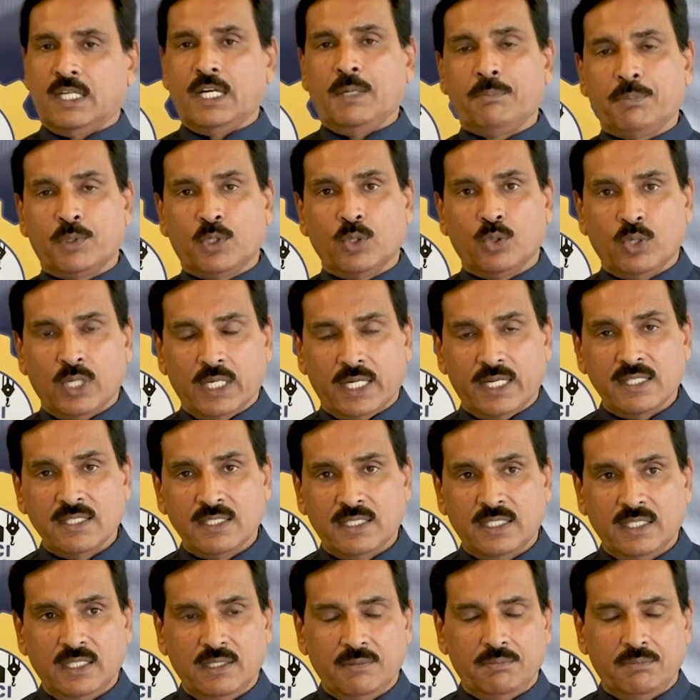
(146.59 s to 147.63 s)

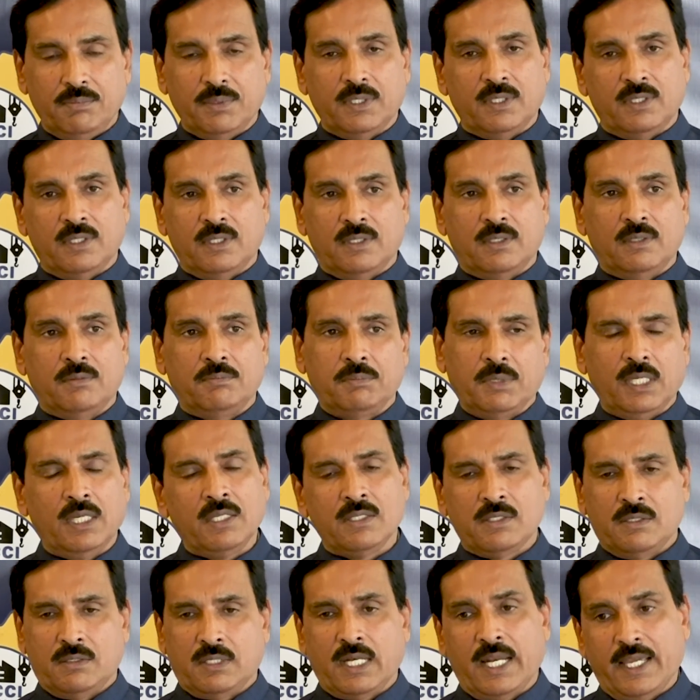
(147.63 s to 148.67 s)
Cryptocurrency
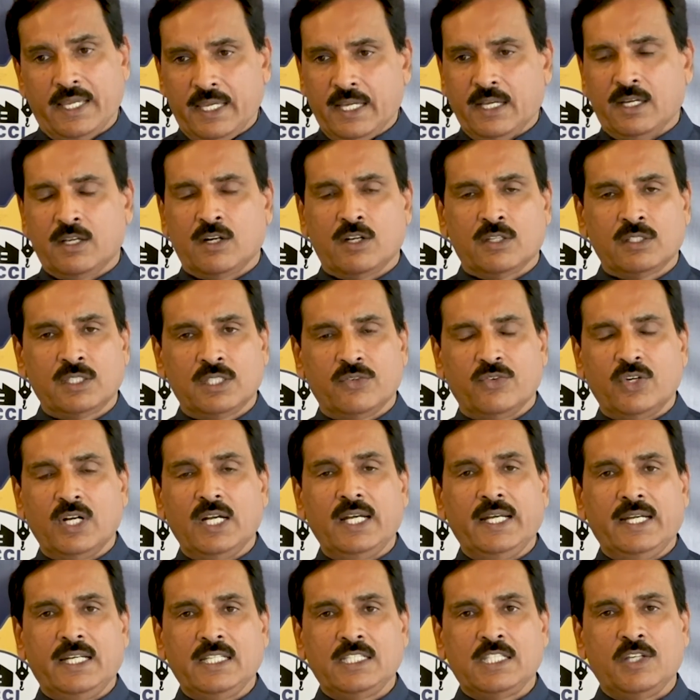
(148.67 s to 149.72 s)
is like across the
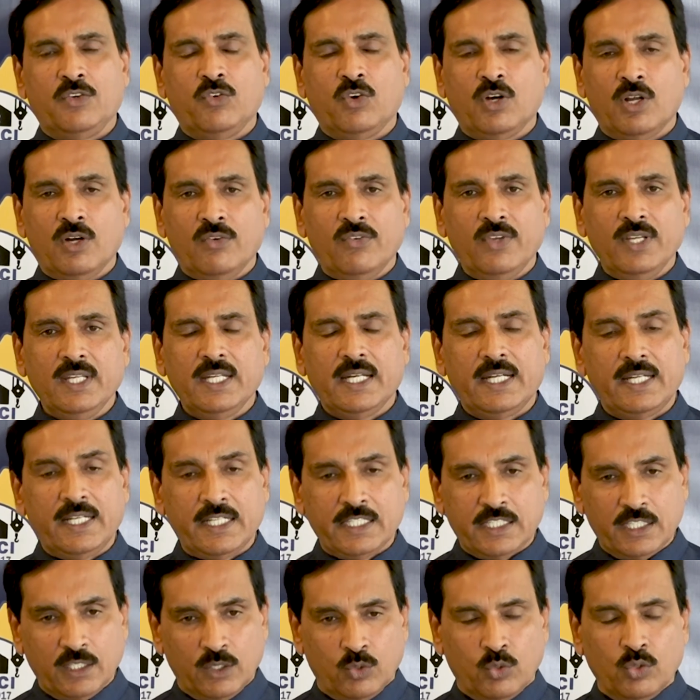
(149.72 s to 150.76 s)
world, it is evolving, and
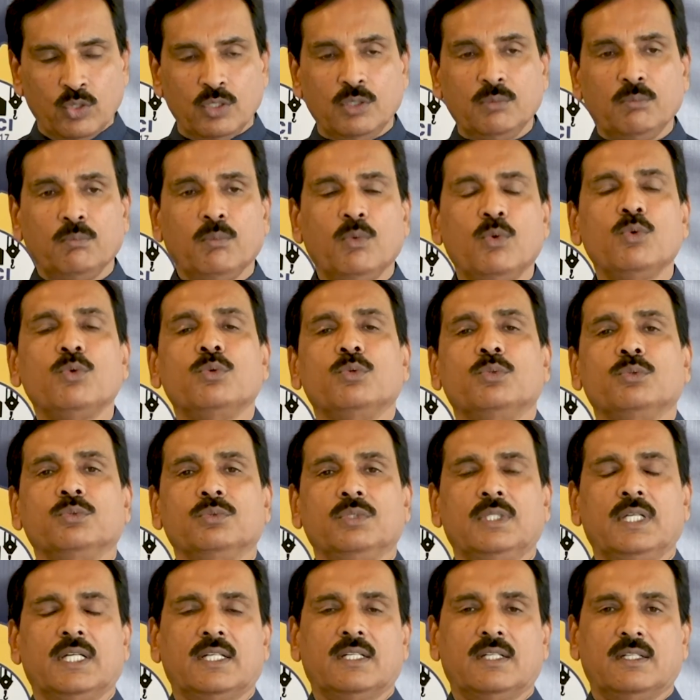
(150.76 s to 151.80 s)
it's a good
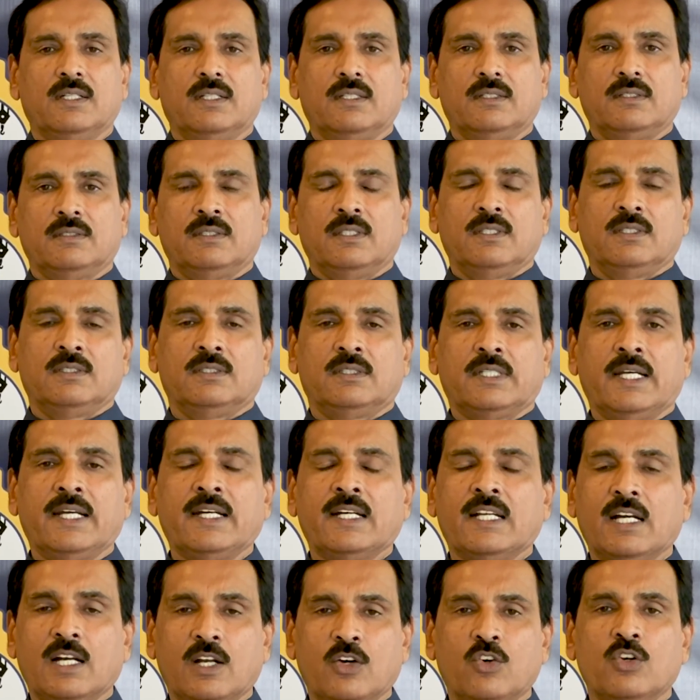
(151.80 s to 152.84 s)
move that the
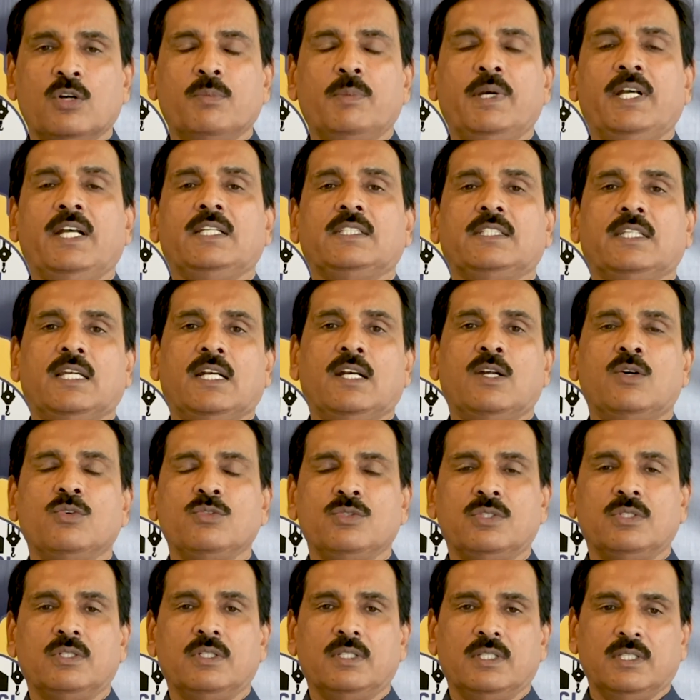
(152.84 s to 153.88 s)
central government has
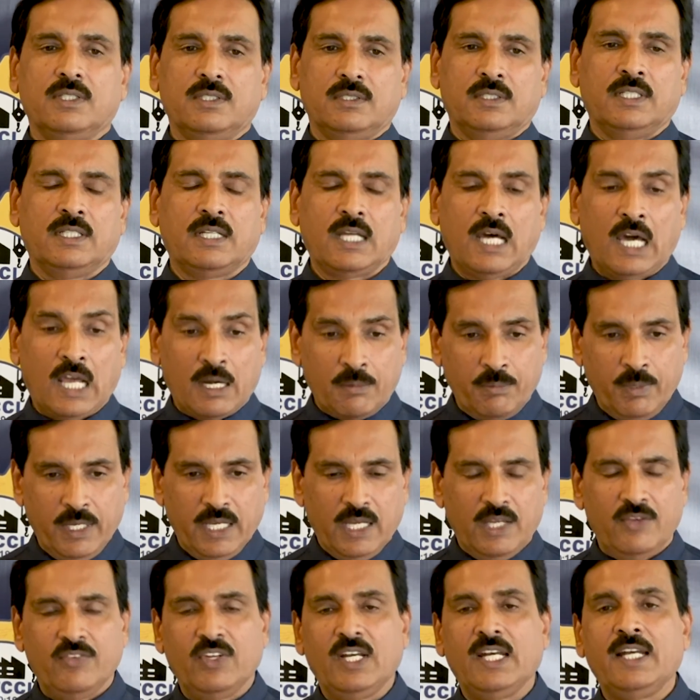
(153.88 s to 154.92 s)
announced that
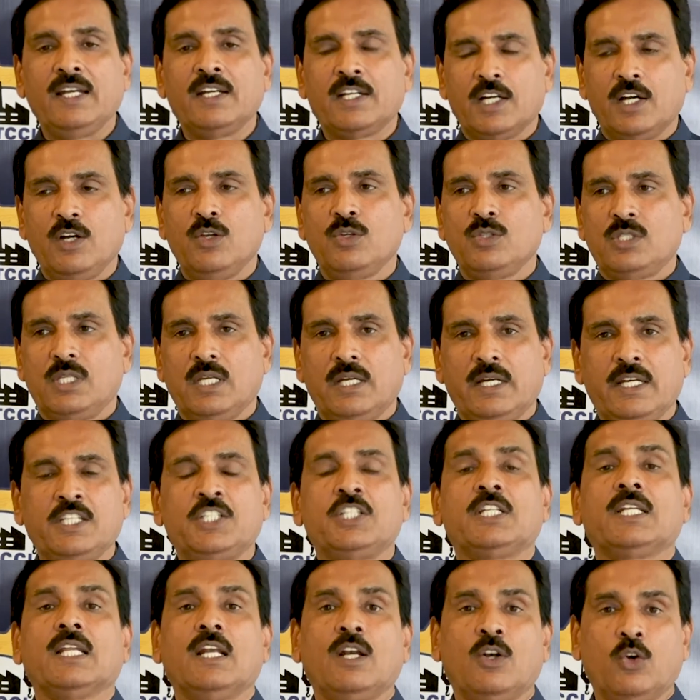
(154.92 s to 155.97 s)
RBI will introduce a
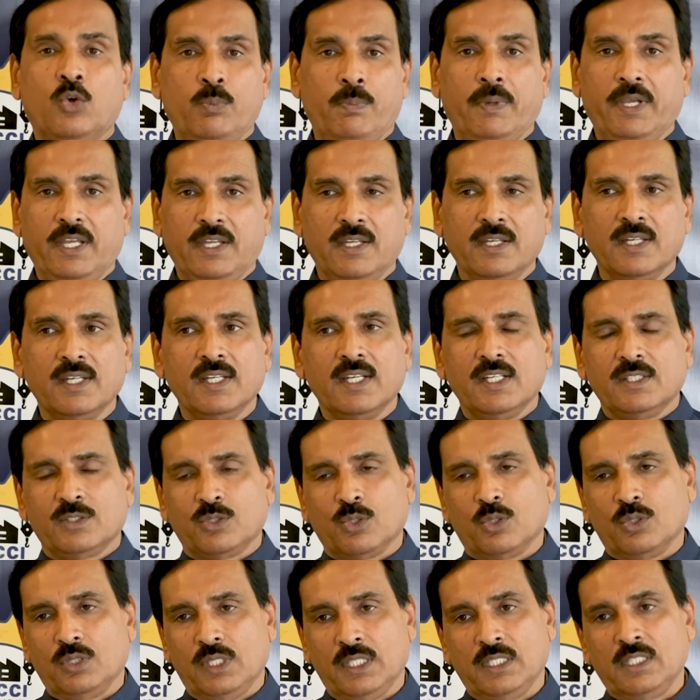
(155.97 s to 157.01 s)
digital rupee.
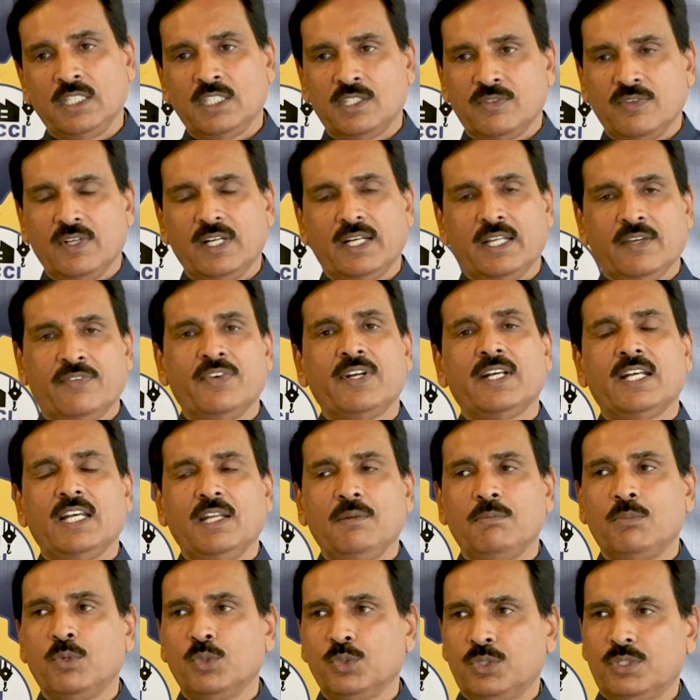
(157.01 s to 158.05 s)
So th this will
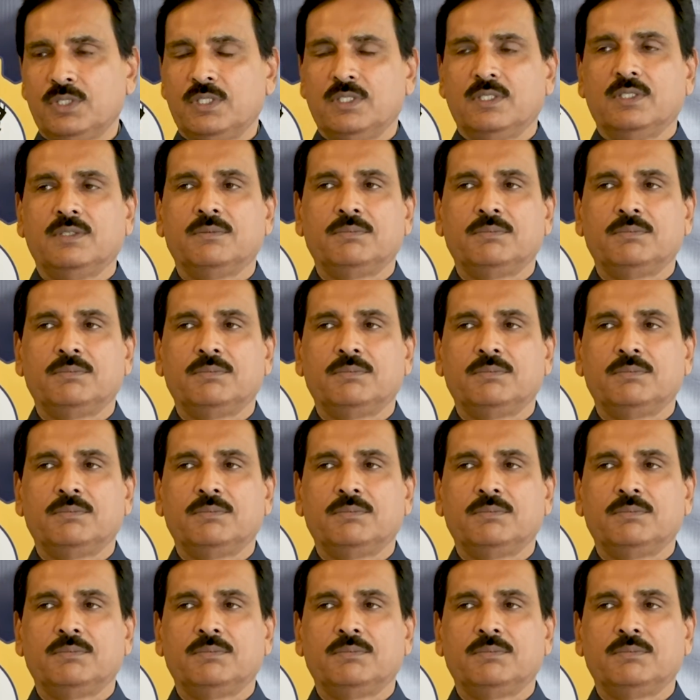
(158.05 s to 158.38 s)
definitely boost